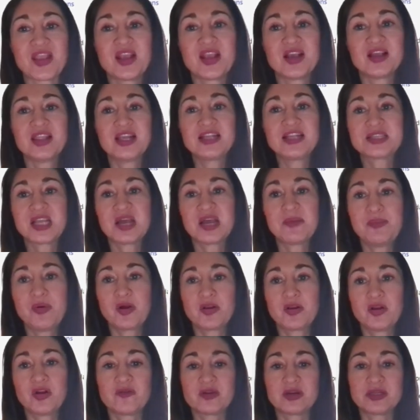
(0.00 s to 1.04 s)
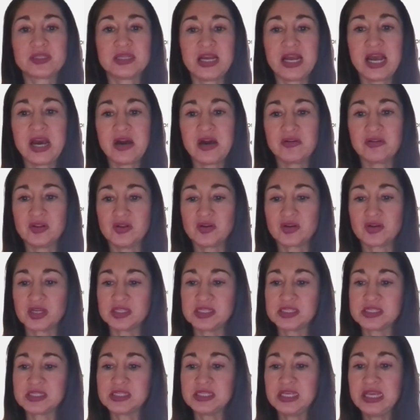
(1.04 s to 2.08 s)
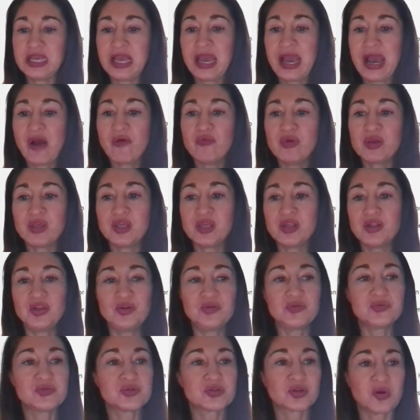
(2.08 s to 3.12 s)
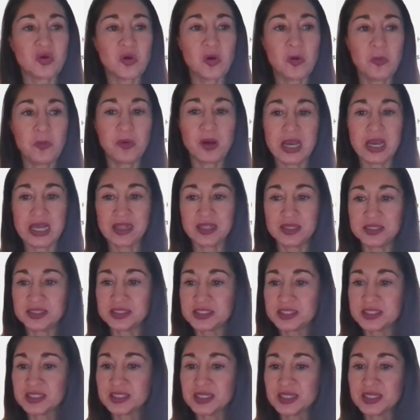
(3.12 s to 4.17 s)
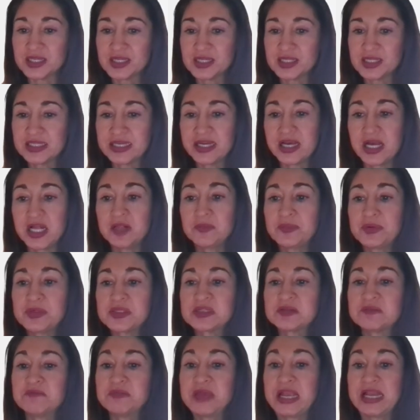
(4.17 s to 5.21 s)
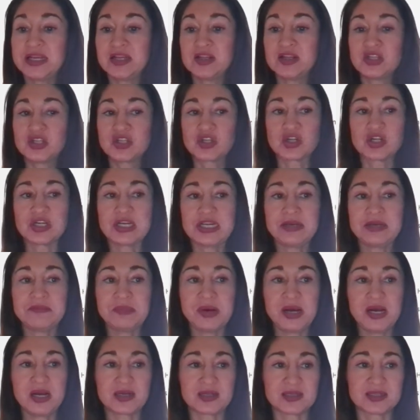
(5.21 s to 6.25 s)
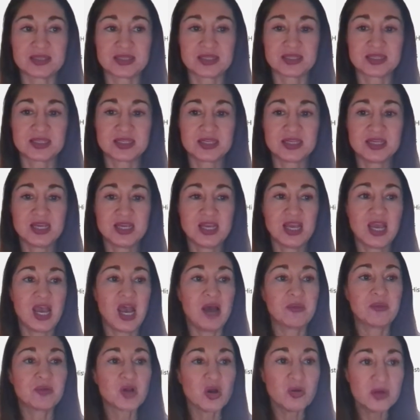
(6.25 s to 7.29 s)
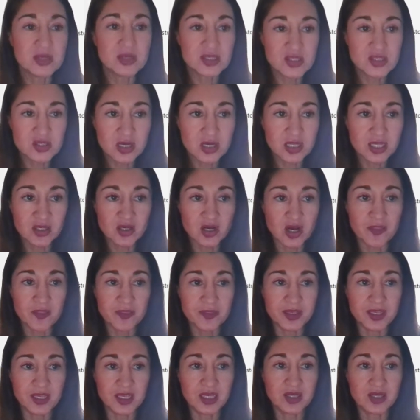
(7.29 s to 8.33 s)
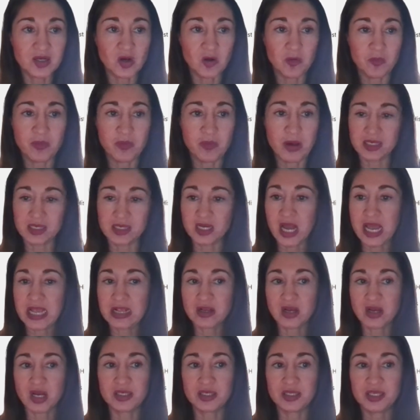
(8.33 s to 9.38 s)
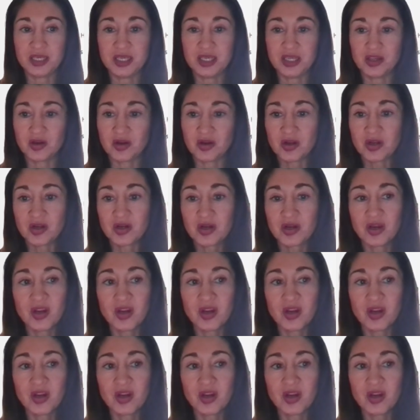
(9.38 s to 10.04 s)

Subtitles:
Let's hop on over to Outlook and see how we can use Copilot to help us manage our inbox. I'm going to click on the Copilot icon here